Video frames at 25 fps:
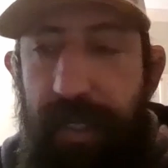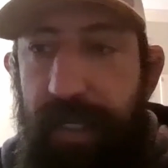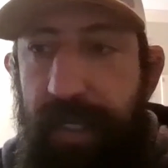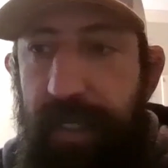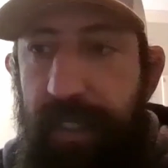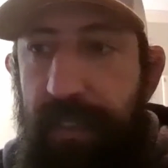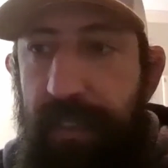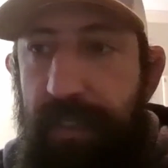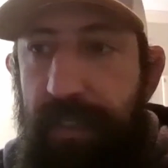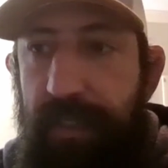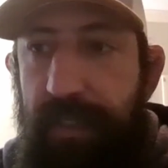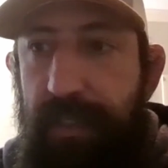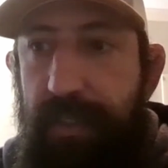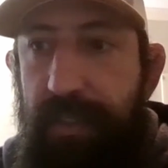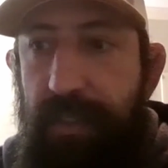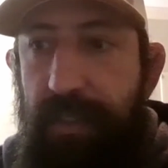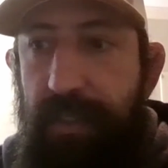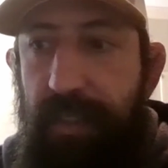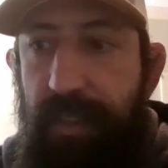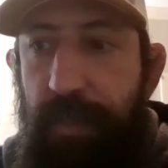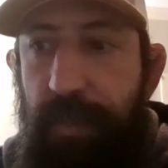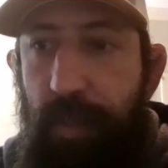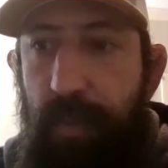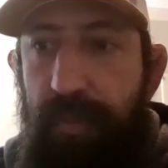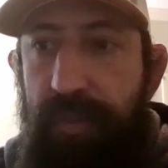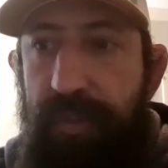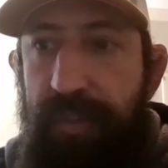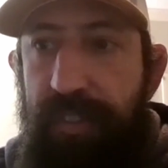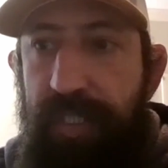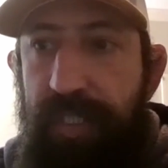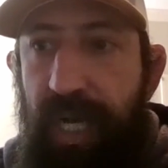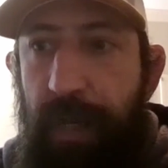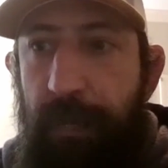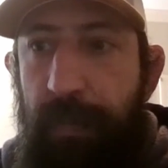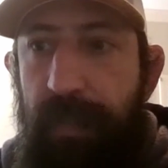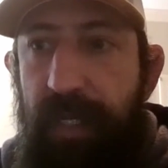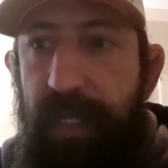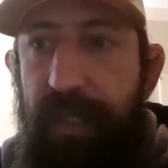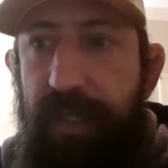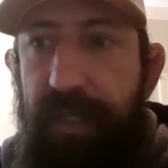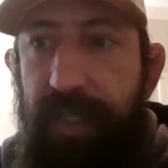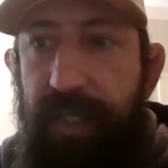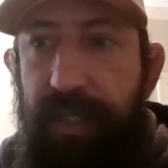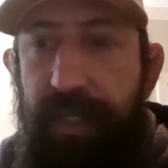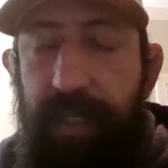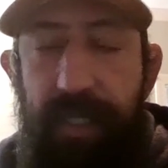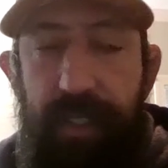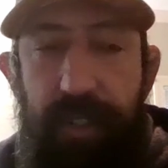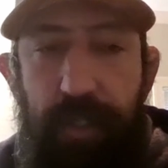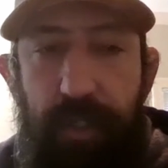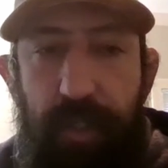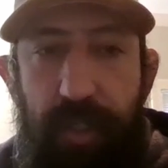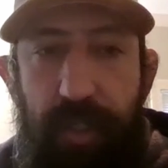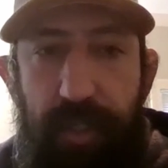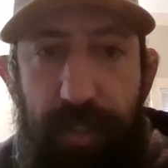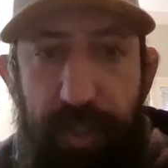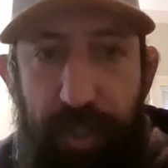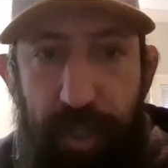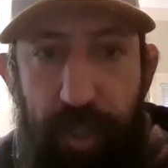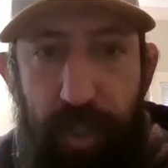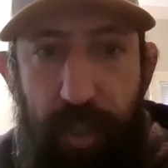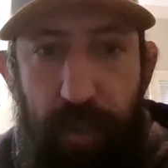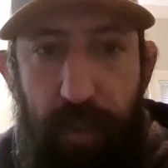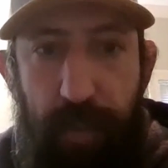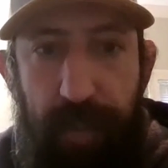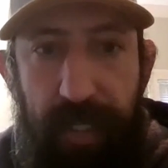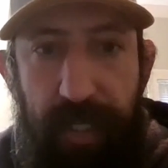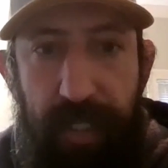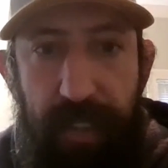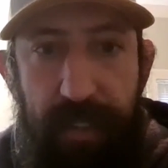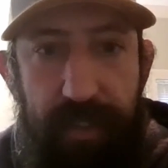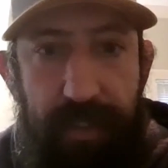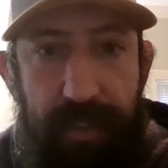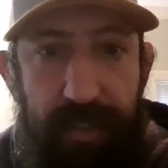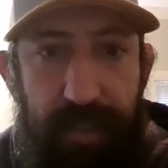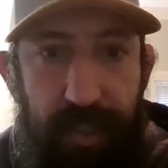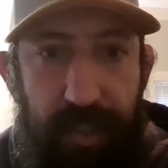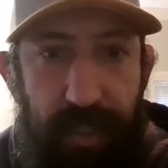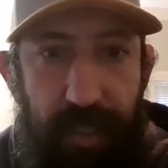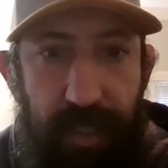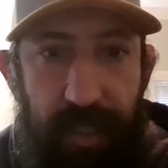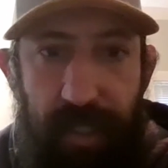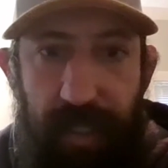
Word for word: is the most dominant thing that you can do because